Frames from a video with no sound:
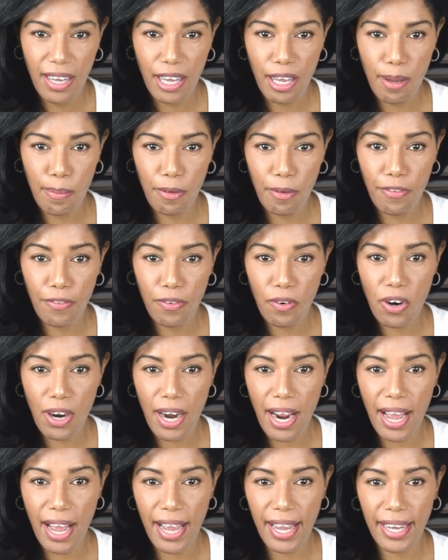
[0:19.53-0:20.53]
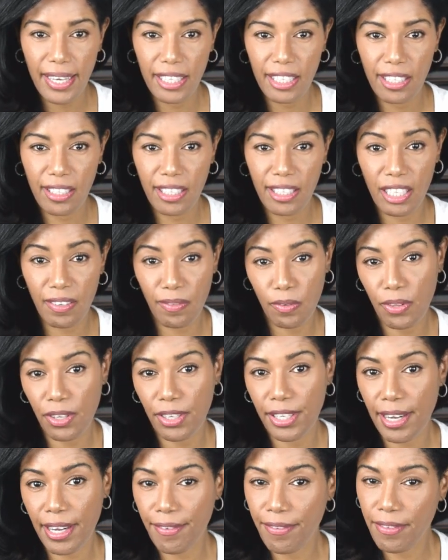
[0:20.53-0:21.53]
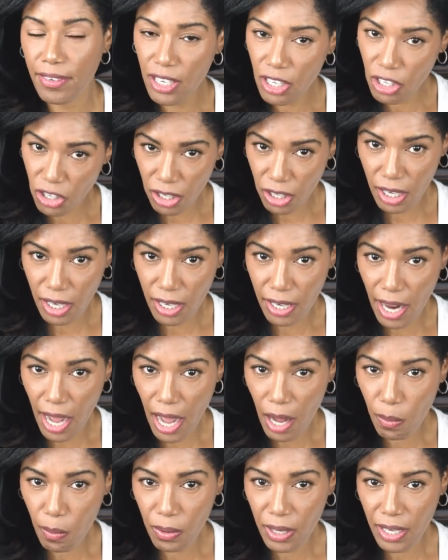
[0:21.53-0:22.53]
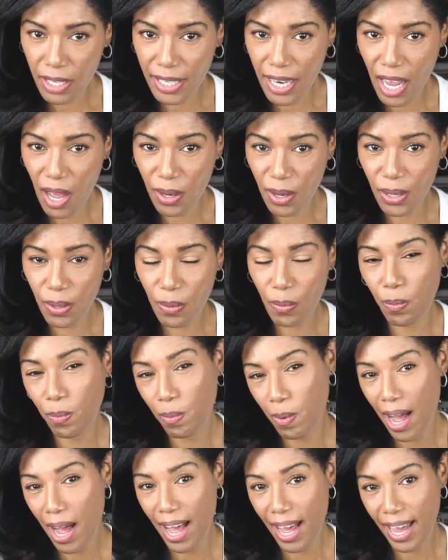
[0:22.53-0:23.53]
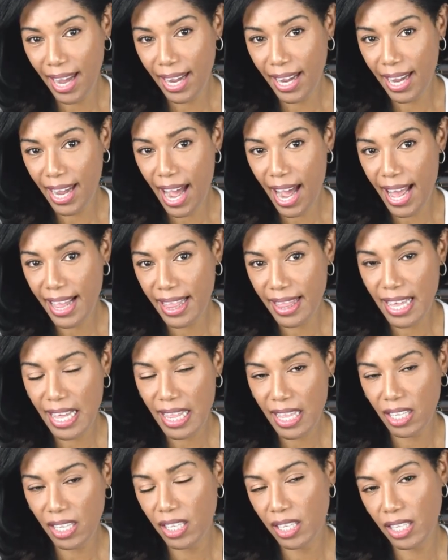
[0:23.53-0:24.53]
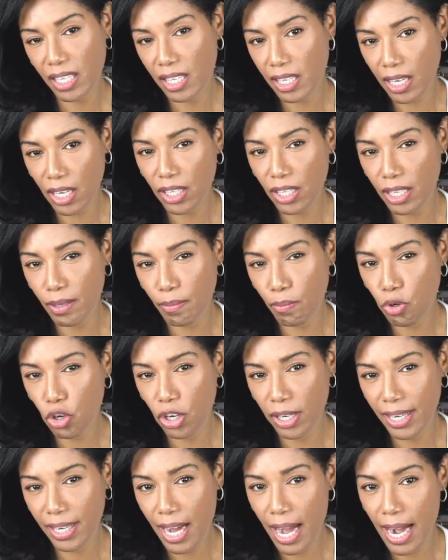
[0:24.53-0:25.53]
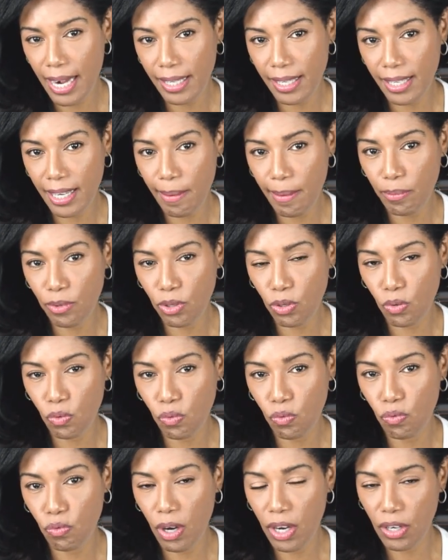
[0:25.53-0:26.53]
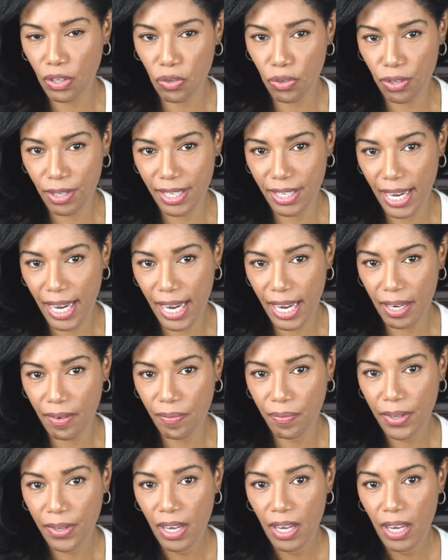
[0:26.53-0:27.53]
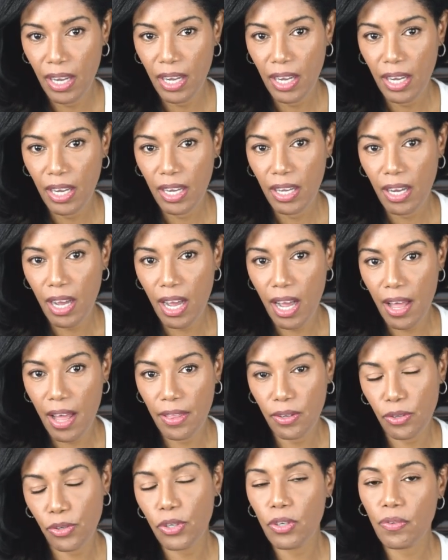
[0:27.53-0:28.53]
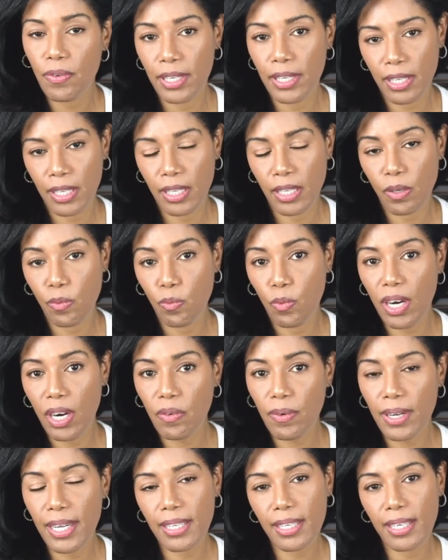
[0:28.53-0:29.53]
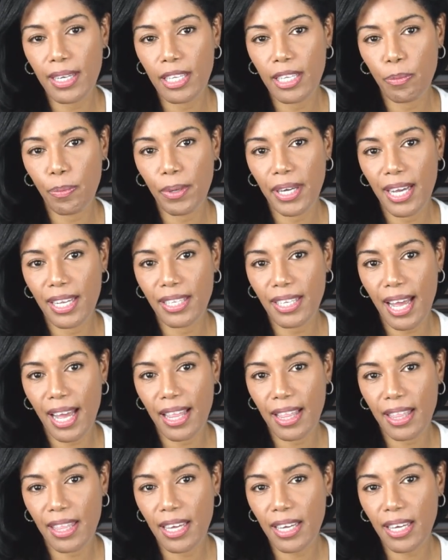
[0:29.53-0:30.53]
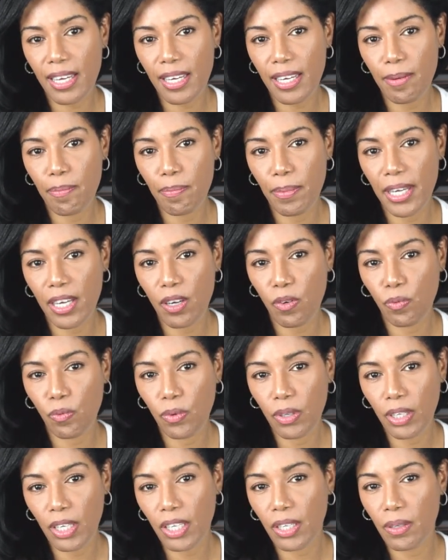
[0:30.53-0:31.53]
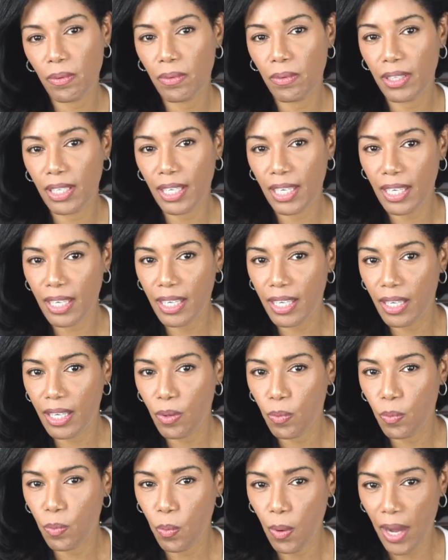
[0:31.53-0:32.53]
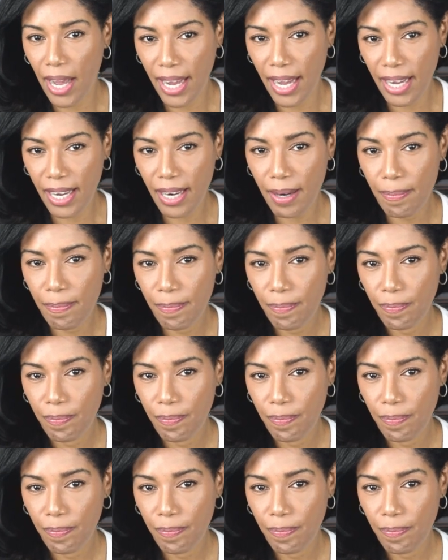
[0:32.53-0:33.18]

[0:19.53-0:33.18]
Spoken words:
And before I give you the definition, I want to tell you why I think this is such an important concept to understand. There's two reasons. One reason is because I think it can be a really unique way